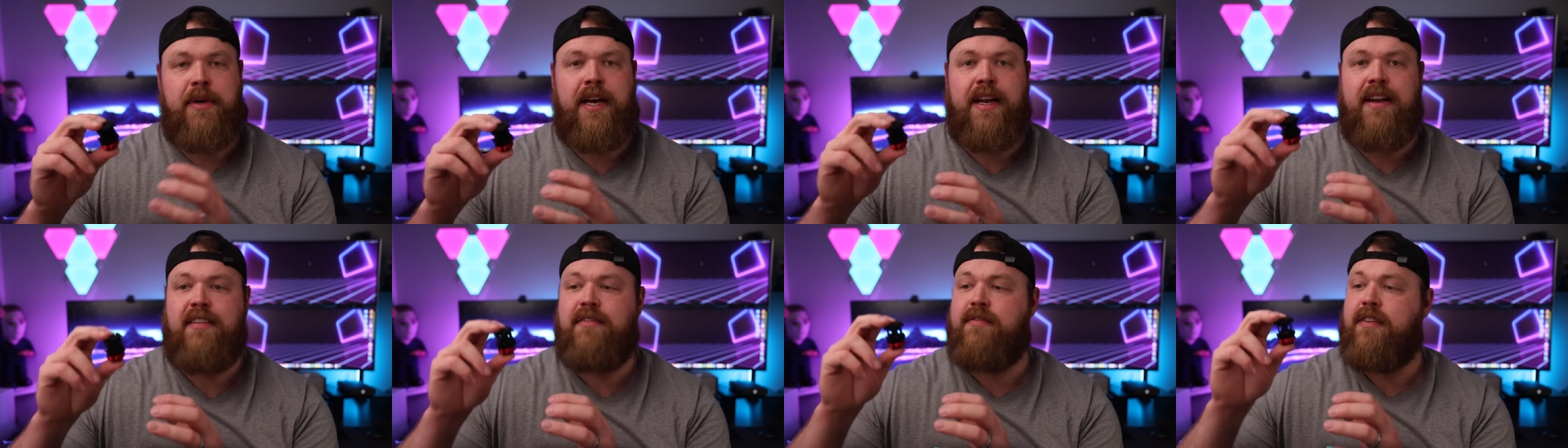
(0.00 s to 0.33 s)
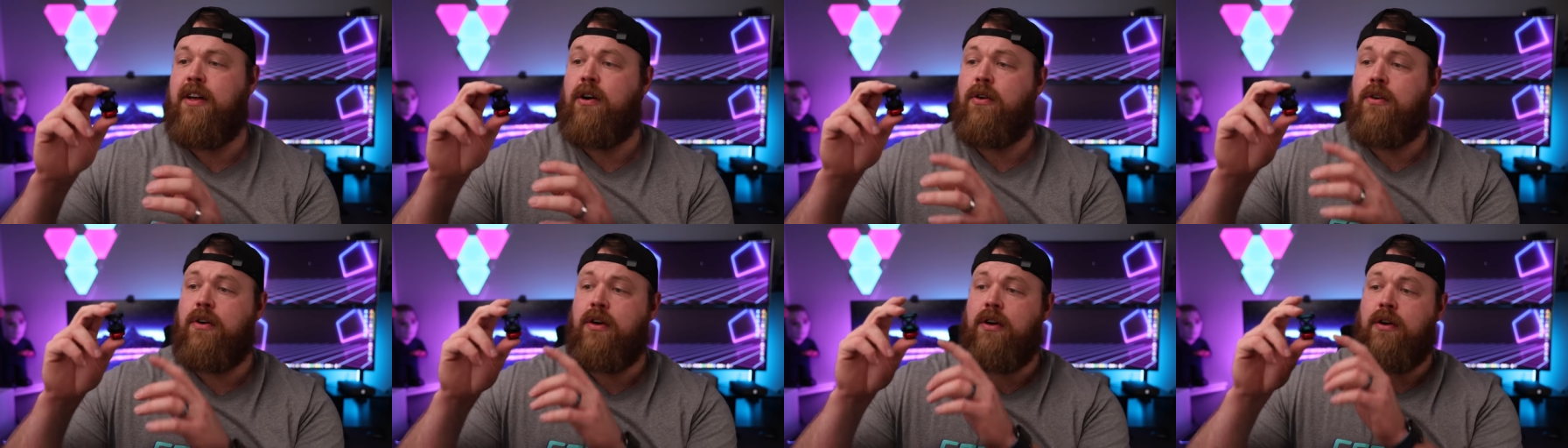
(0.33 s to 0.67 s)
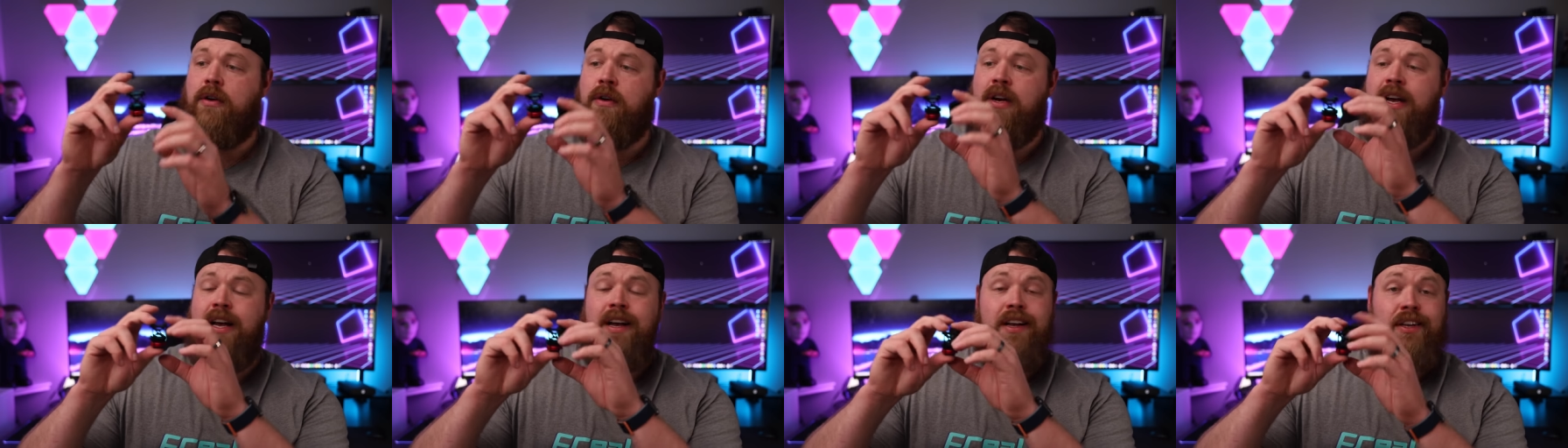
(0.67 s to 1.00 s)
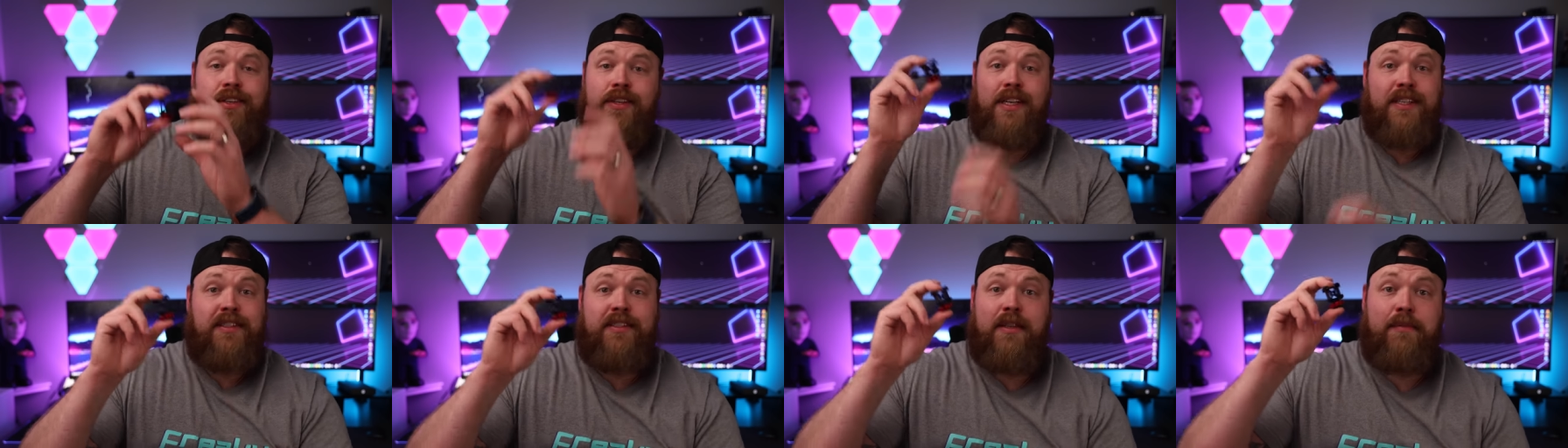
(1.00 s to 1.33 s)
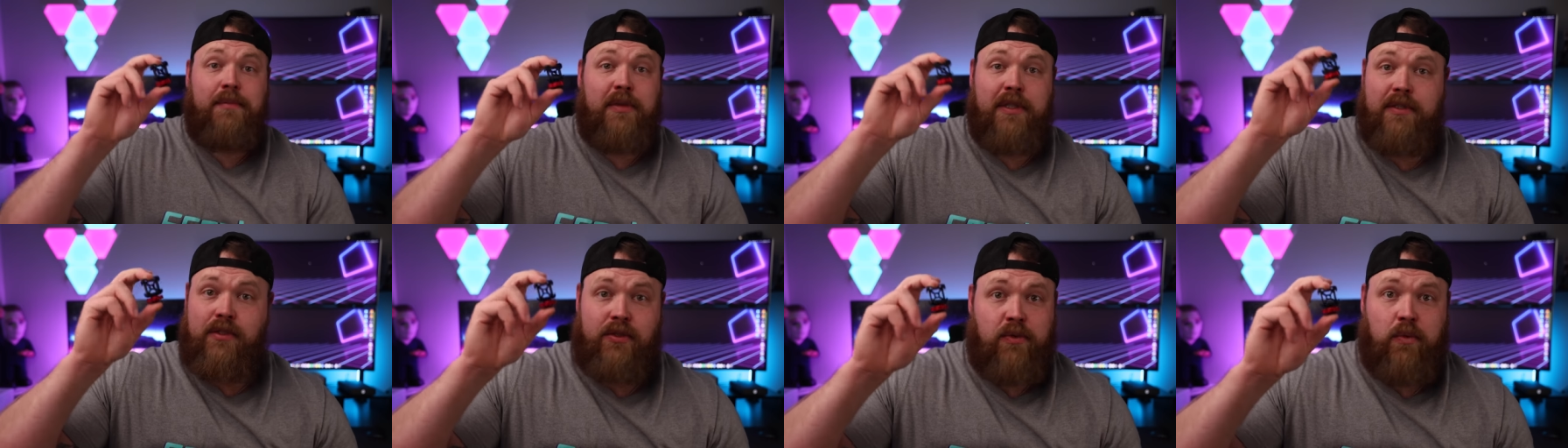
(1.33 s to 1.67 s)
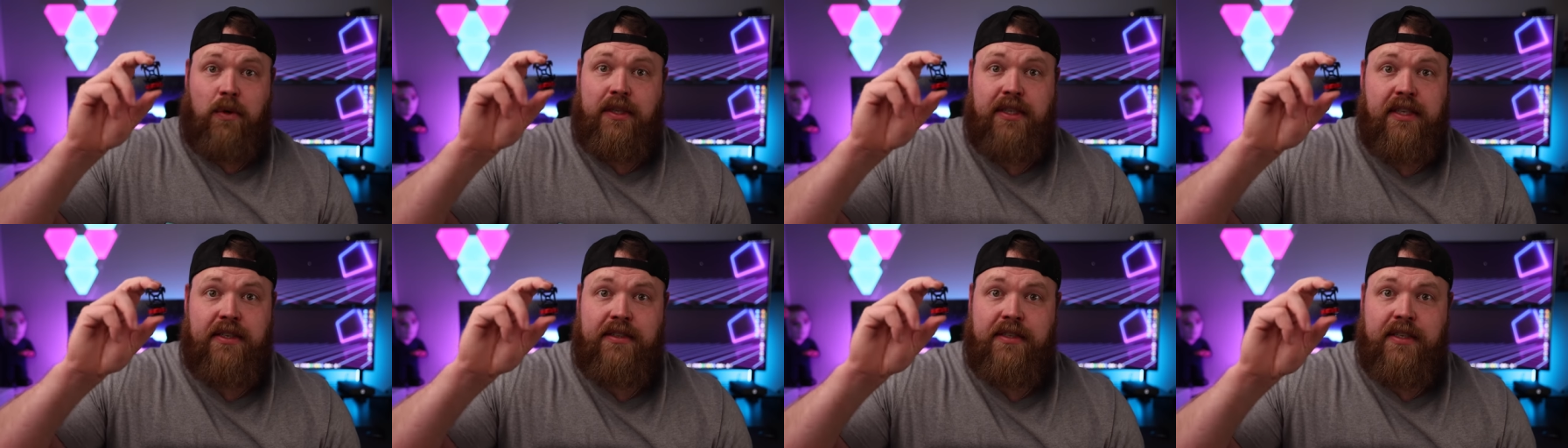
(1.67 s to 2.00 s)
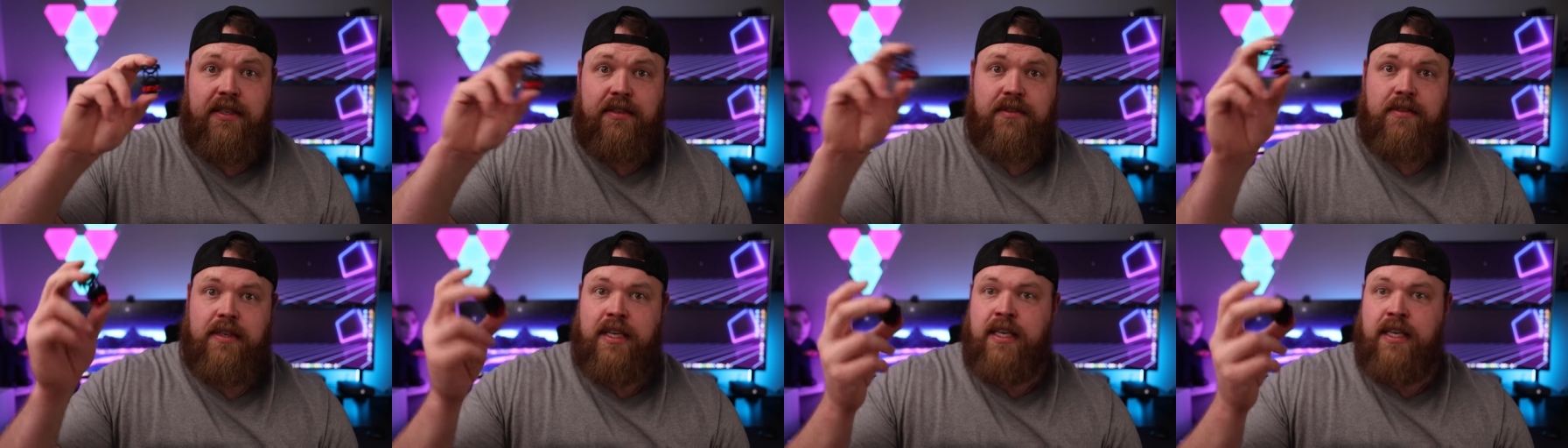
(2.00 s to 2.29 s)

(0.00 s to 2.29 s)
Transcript: kind of Velcro. That's simply just what this is.